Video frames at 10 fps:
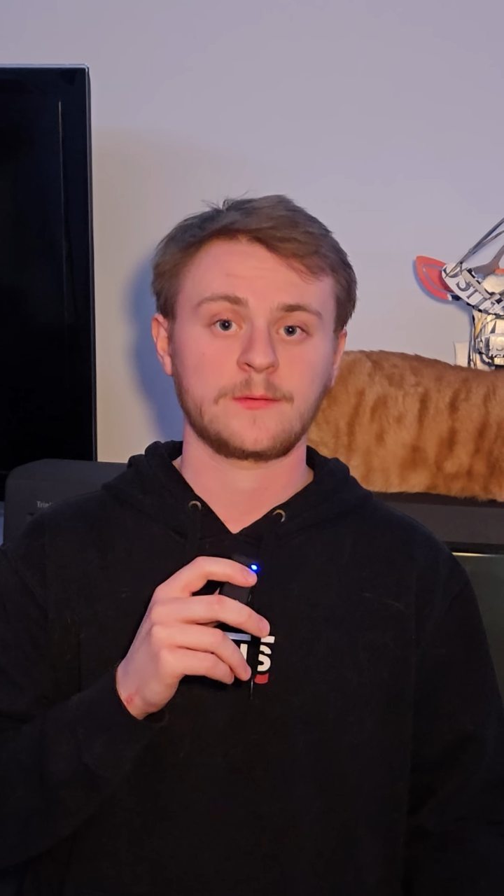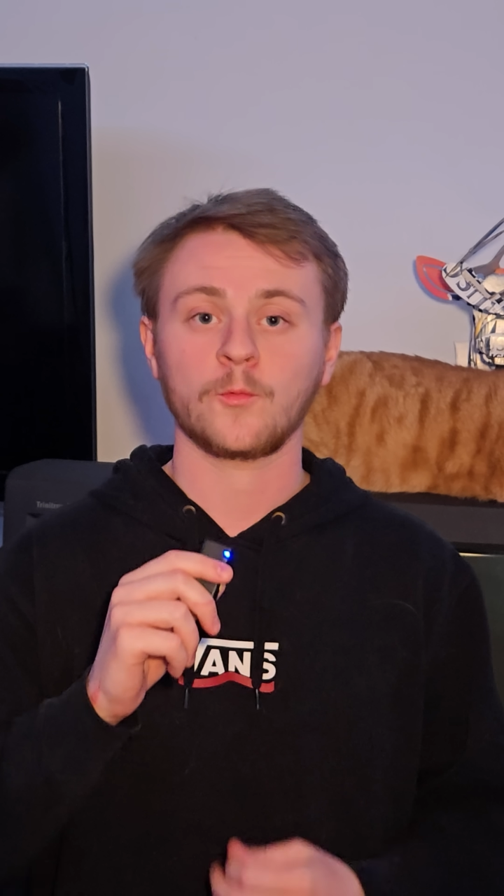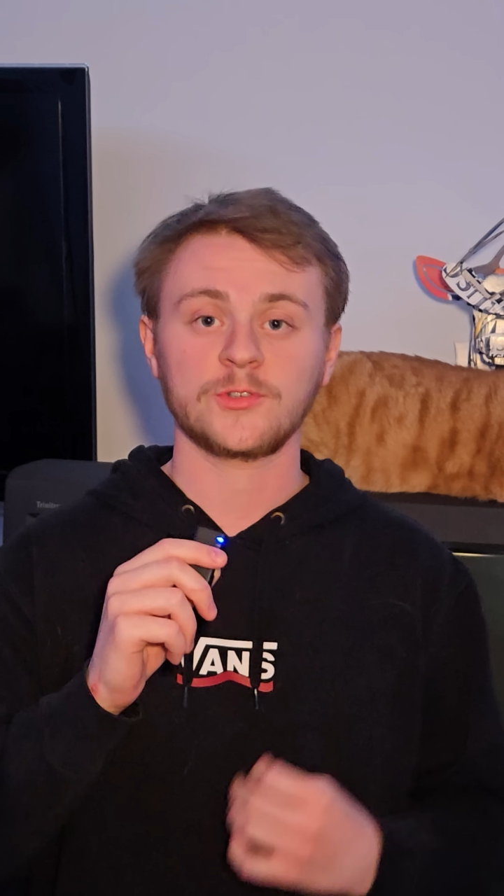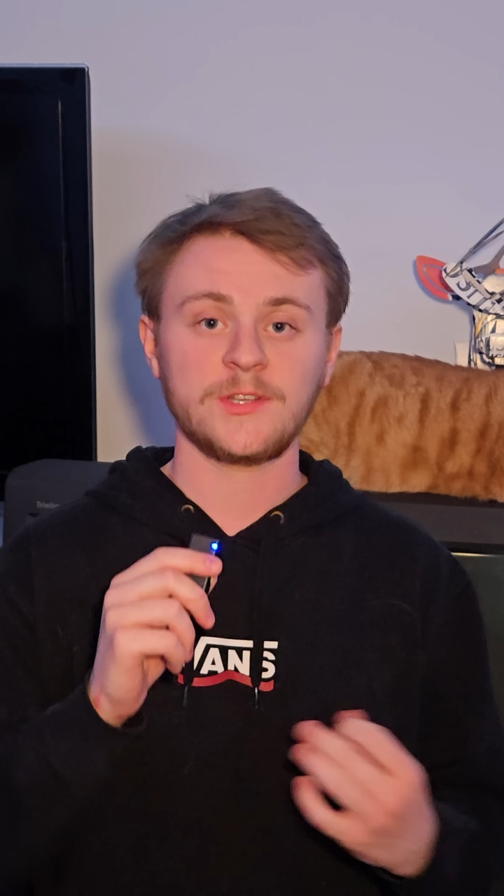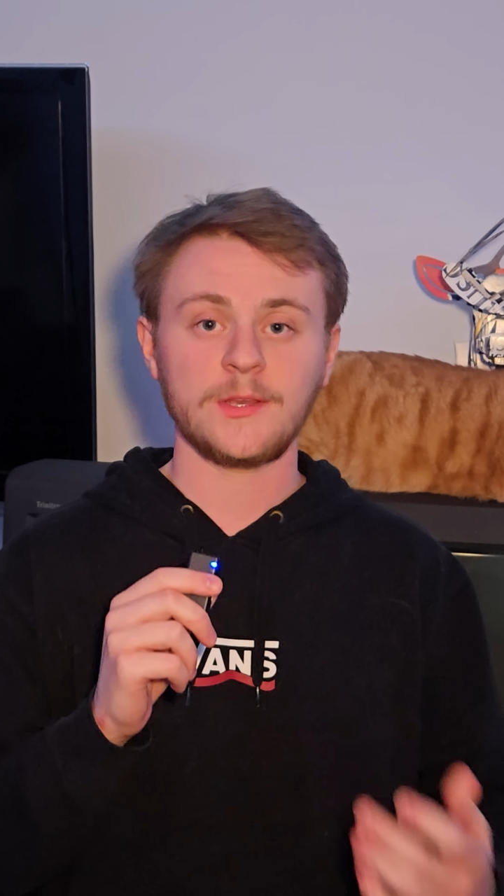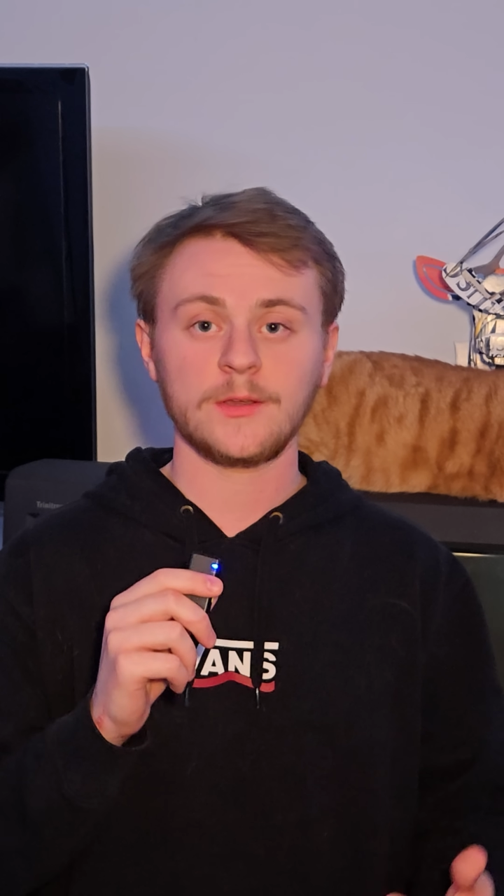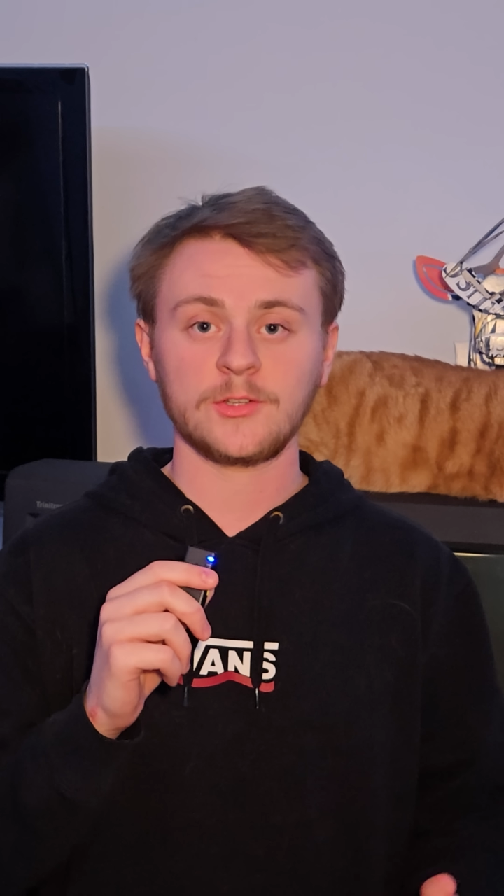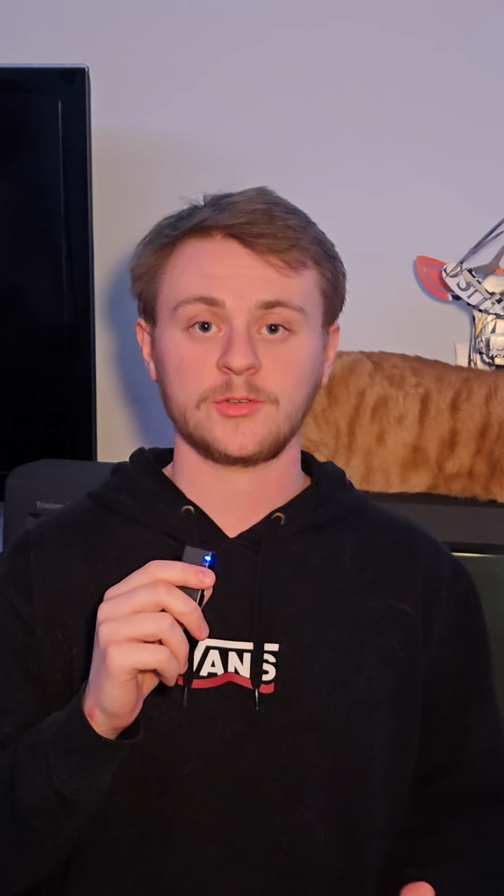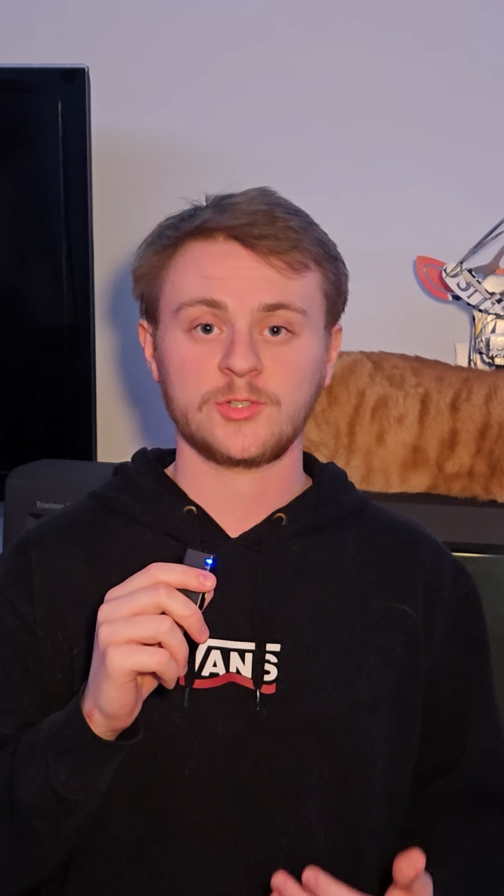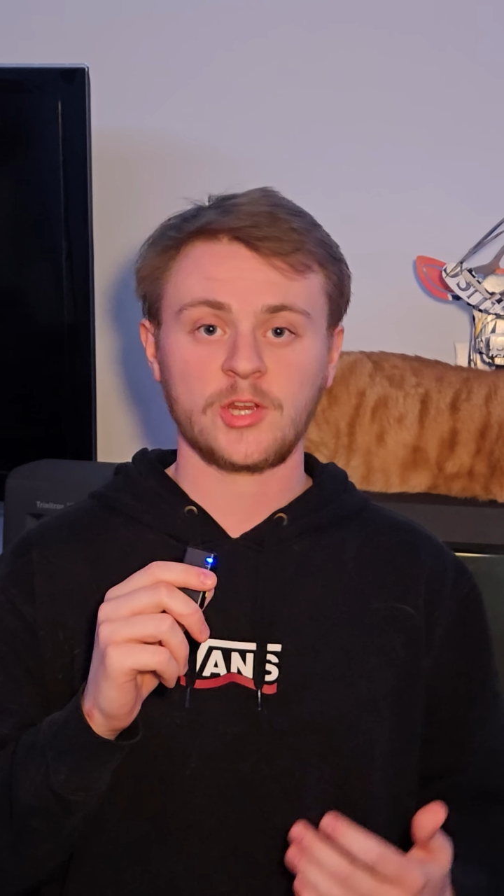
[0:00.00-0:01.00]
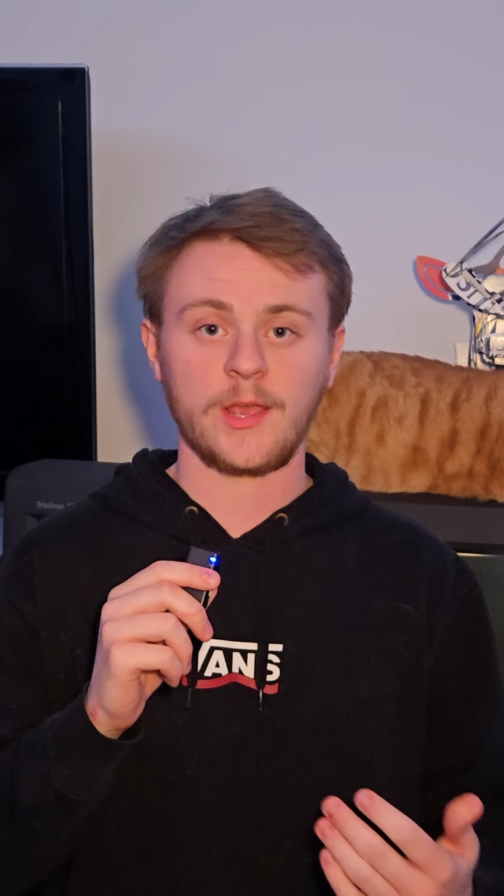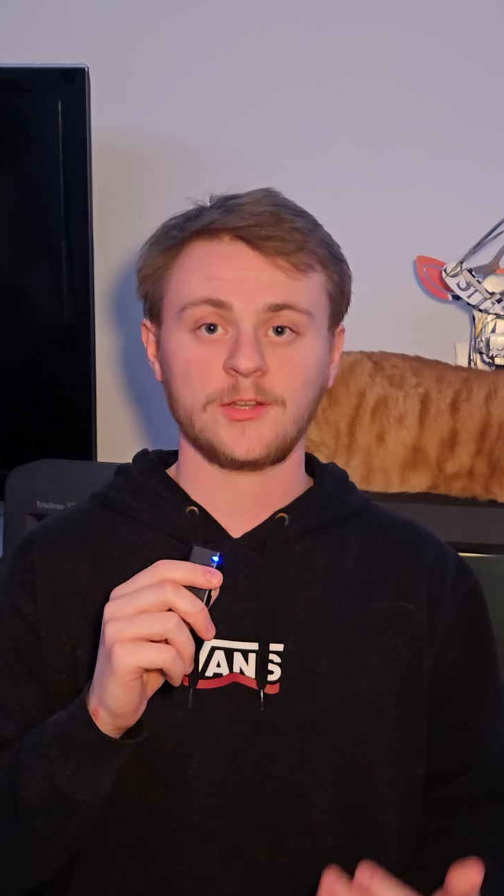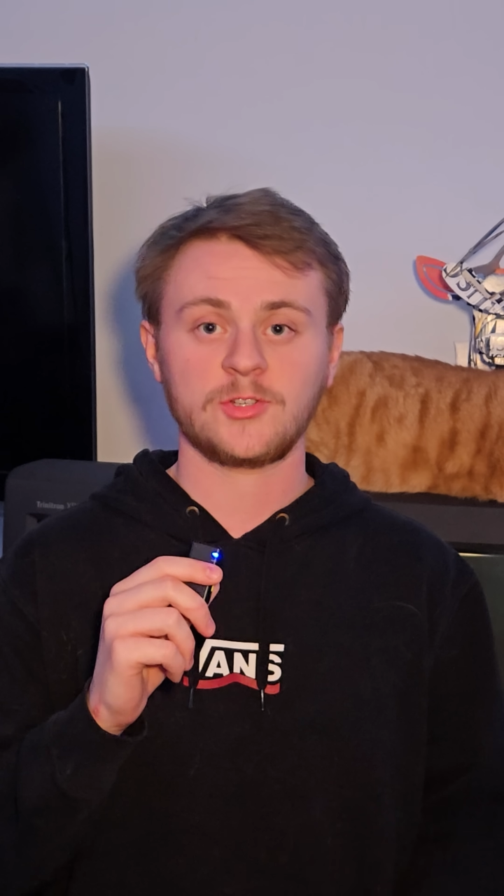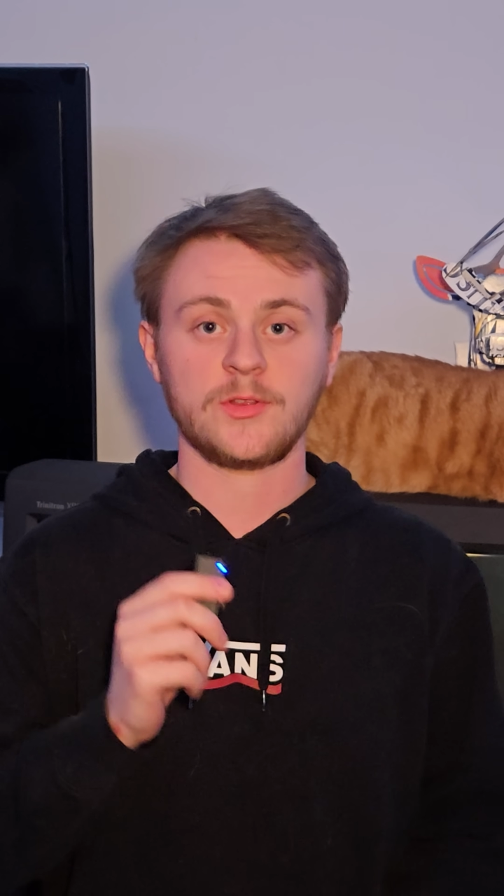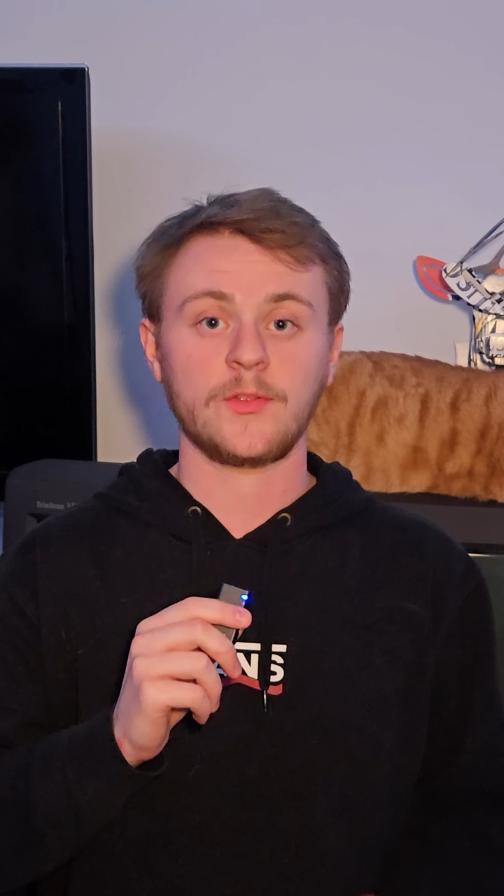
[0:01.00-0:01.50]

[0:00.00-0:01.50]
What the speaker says: We're seeing a change in